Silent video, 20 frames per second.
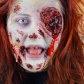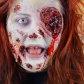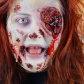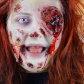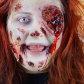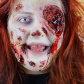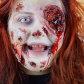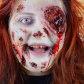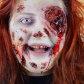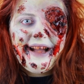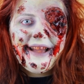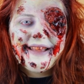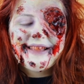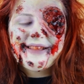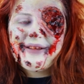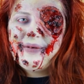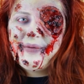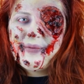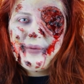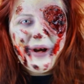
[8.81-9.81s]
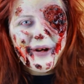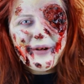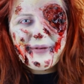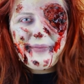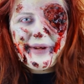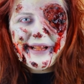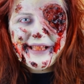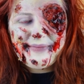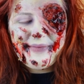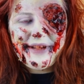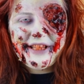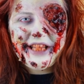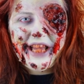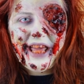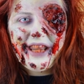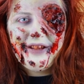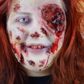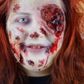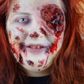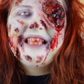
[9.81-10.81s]
Hey guys, welcome back to my
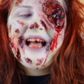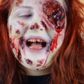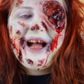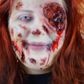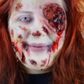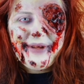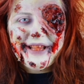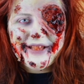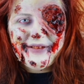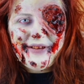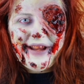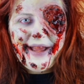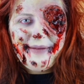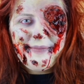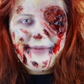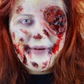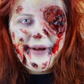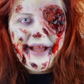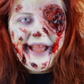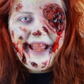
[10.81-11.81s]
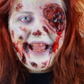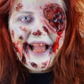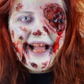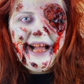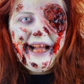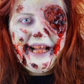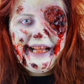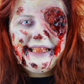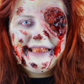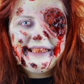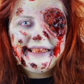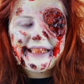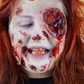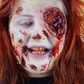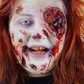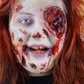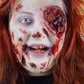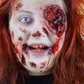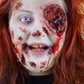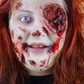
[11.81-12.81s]
channel. I'm Pixie MUA and
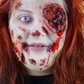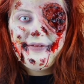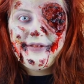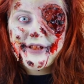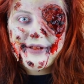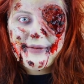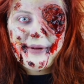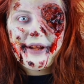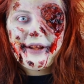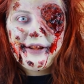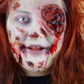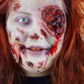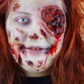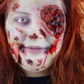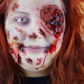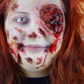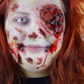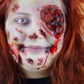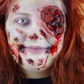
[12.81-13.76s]
I've just woken up.